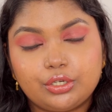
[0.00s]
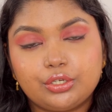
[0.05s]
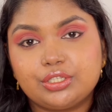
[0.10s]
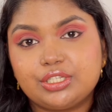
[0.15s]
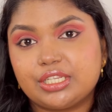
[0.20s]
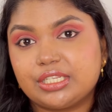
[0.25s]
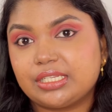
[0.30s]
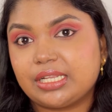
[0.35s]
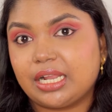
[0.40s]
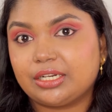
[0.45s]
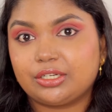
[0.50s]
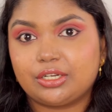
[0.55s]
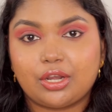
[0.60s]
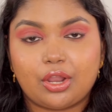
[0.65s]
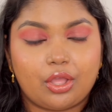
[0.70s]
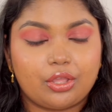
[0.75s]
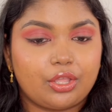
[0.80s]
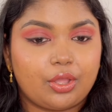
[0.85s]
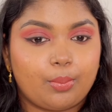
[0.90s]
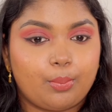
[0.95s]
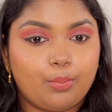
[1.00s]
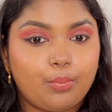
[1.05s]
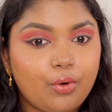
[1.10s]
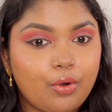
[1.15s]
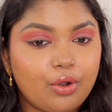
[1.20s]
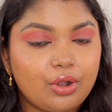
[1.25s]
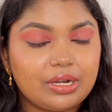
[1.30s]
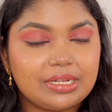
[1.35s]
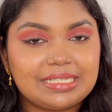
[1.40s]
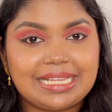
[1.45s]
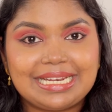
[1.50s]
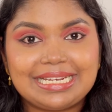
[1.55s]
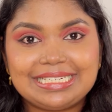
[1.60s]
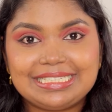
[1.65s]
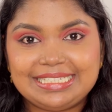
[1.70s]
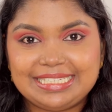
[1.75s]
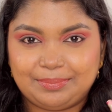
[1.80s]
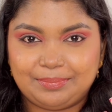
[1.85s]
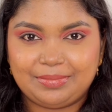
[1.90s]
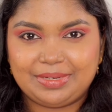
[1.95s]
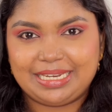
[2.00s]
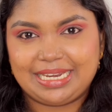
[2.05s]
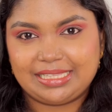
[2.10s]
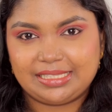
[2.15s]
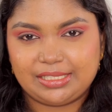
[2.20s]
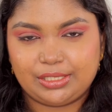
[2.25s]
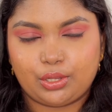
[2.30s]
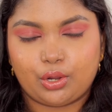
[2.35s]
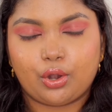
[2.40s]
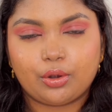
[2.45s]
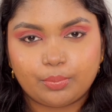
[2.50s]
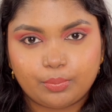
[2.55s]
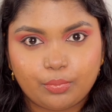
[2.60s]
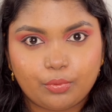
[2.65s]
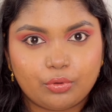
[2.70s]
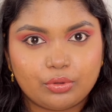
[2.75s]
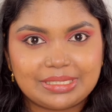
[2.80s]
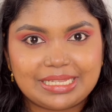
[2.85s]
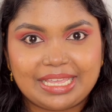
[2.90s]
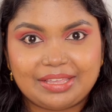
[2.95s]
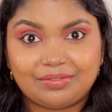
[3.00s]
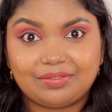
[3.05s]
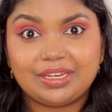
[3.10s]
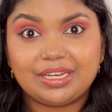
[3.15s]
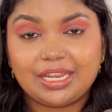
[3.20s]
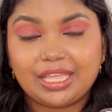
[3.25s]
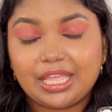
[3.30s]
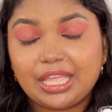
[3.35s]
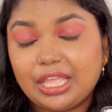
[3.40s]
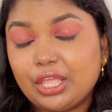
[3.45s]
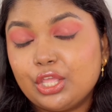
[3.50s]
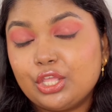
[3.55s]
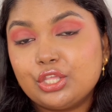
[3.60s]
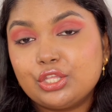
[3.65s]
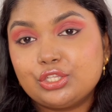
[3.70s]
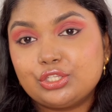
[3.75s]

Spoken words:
to just unclog your pores and cleanse your pores every day.